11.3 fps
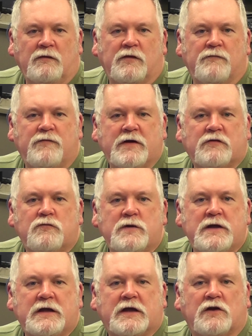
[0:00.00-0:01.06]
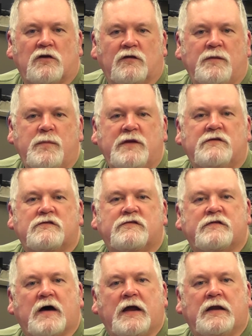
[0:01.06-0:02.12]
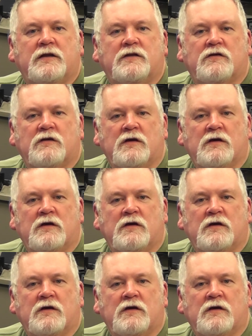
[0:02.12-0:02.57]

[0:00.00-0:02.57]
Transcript: the victory can only be decided